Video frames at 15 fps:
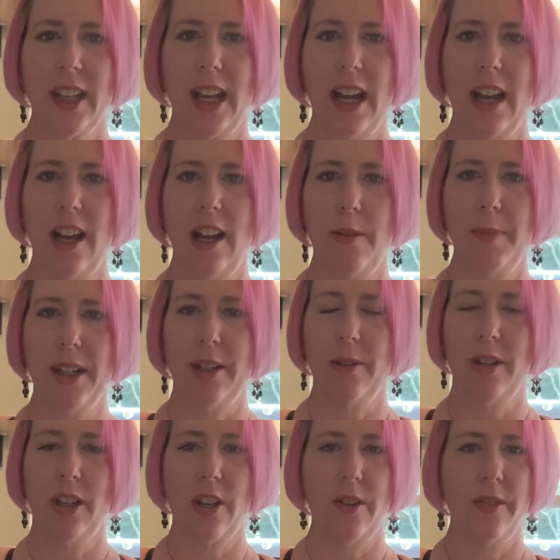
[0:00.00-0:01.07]

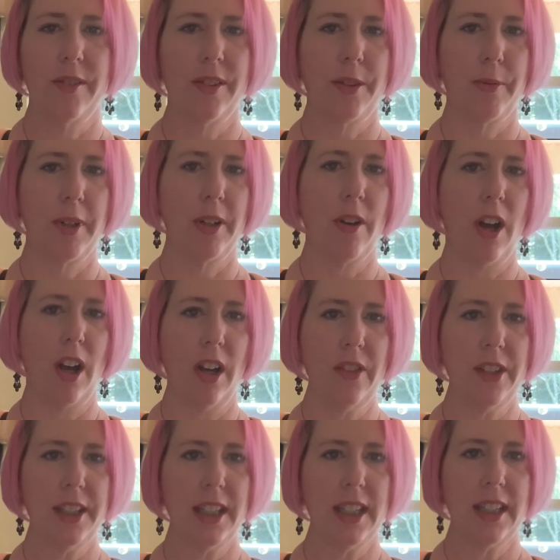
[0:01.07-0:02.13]
It goes through all
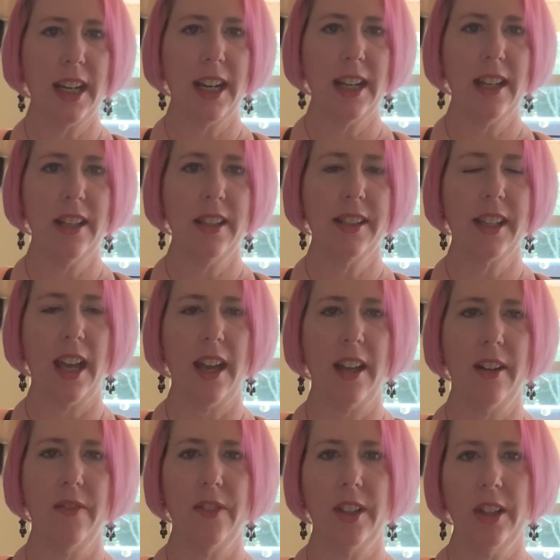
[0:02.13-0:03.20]
the details
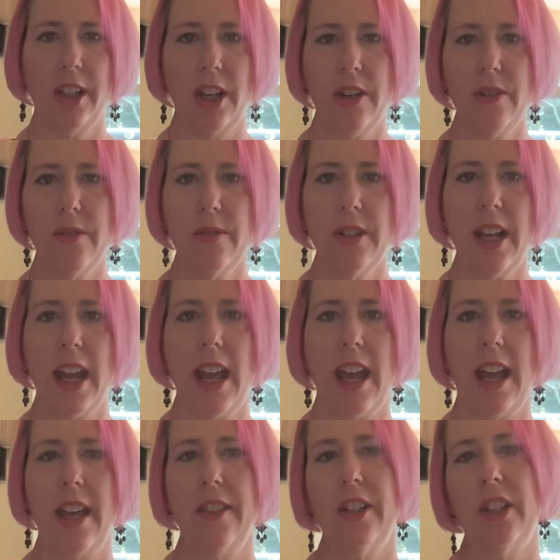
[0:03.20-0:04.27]
of the loan,
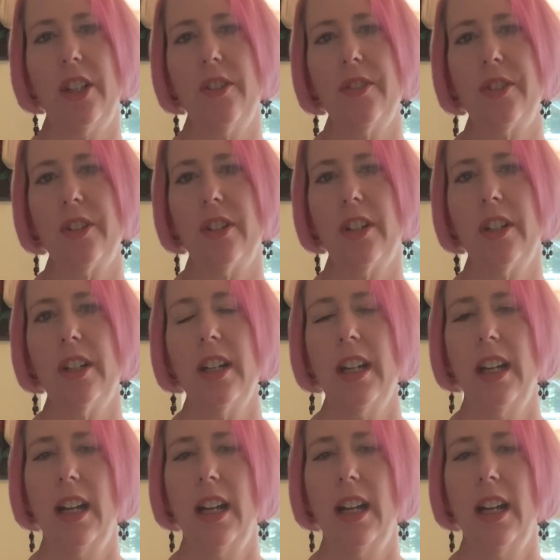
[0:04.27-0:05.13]
and the closer